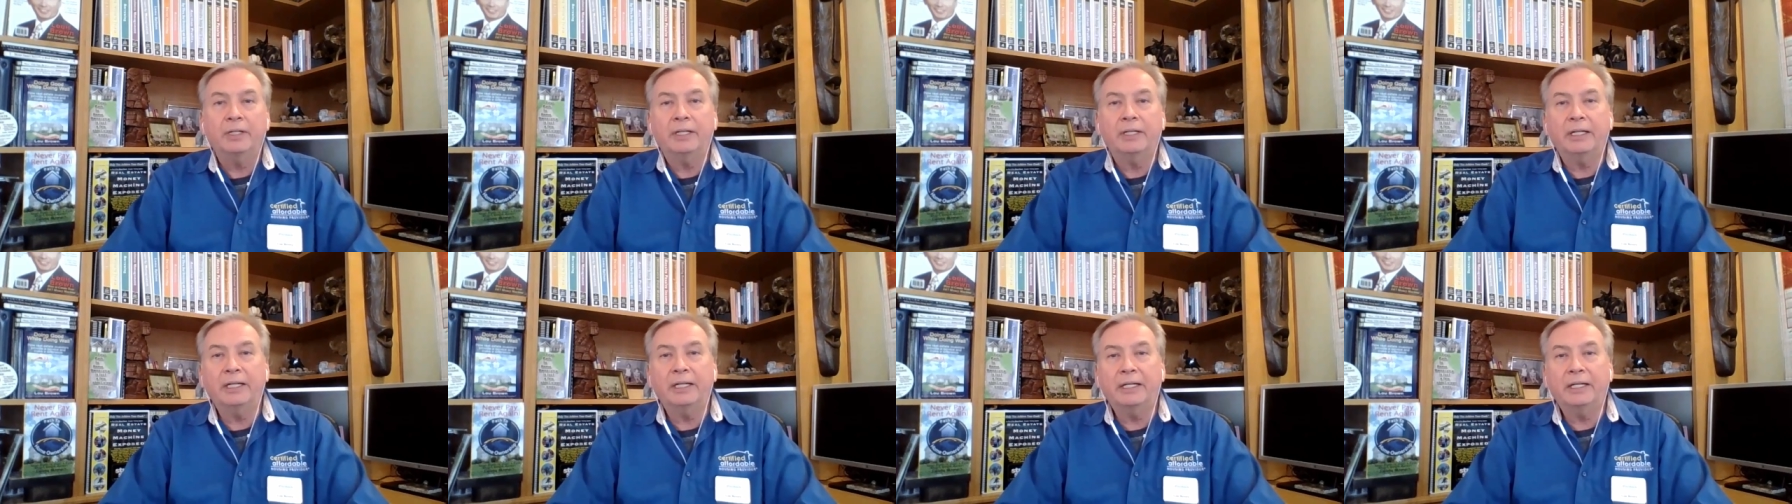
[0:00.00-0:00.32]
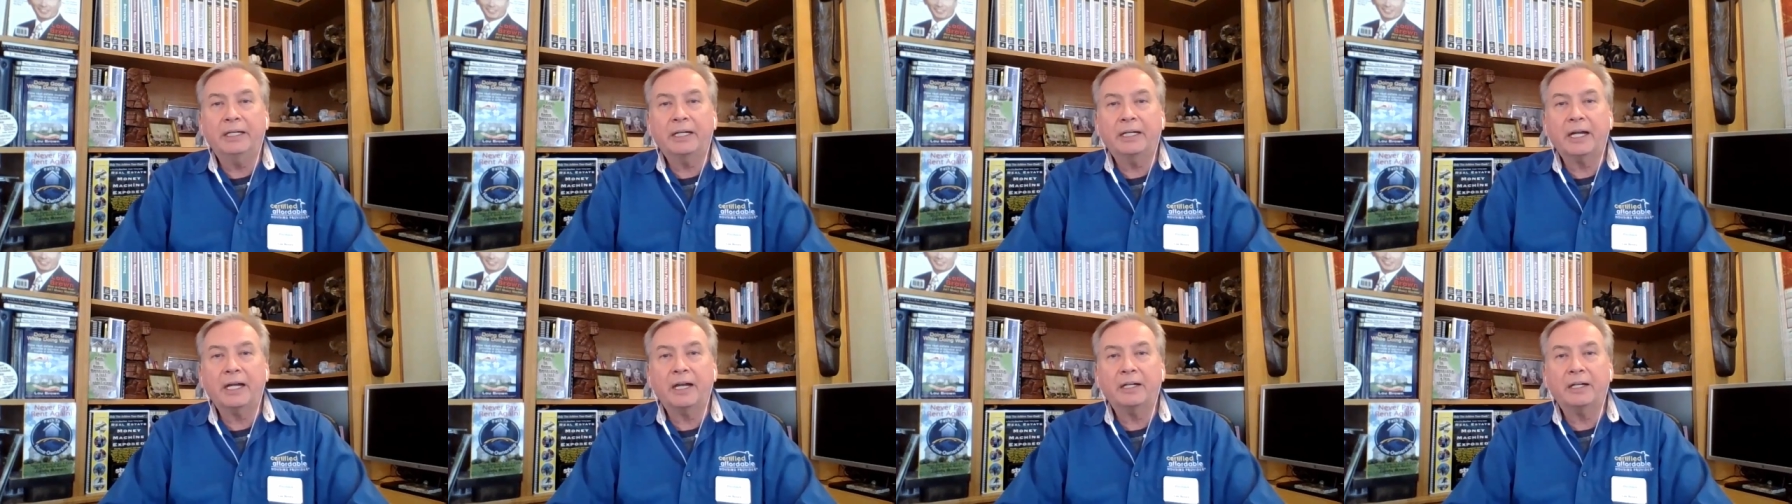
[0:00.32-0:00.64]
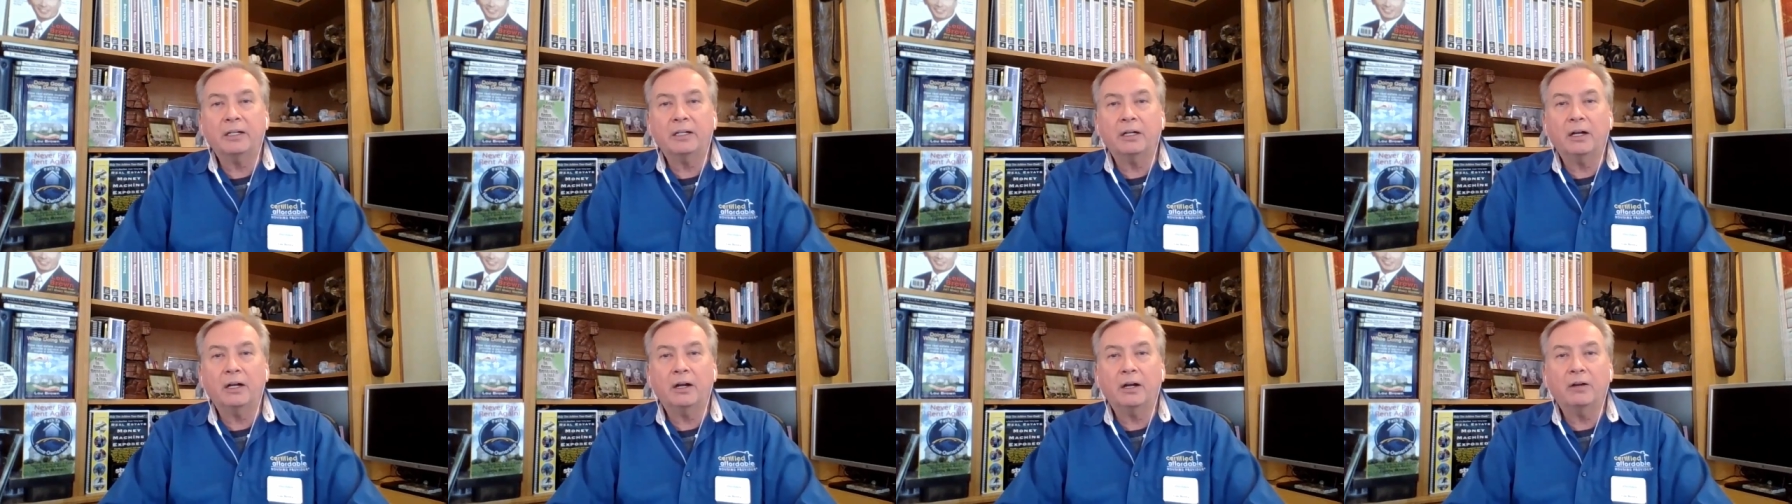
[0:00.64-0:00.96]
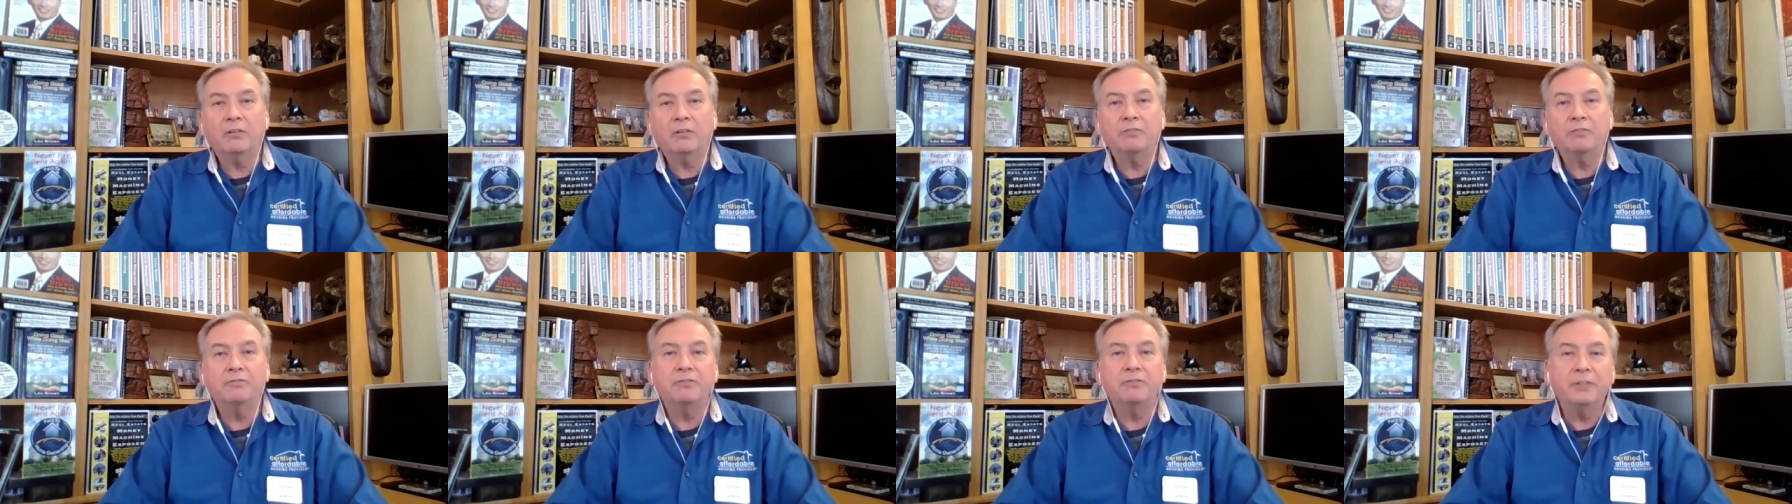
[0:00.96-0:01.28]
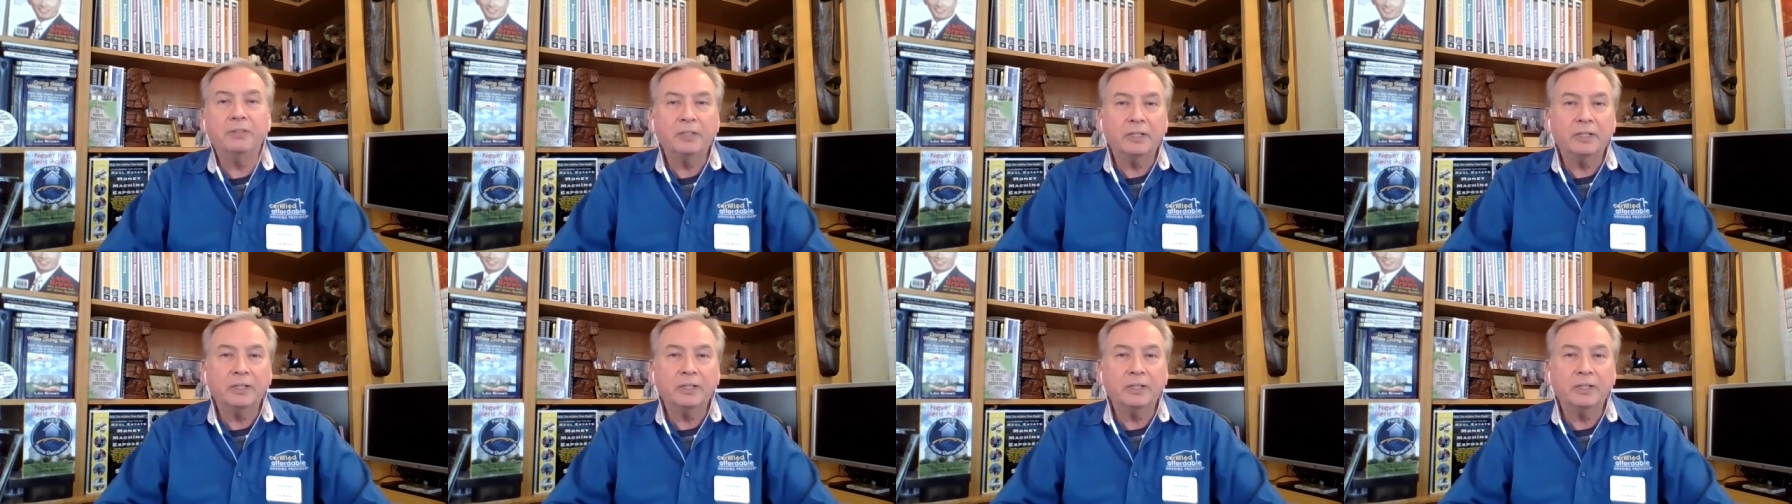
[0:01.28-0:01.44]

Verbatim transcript: any kind of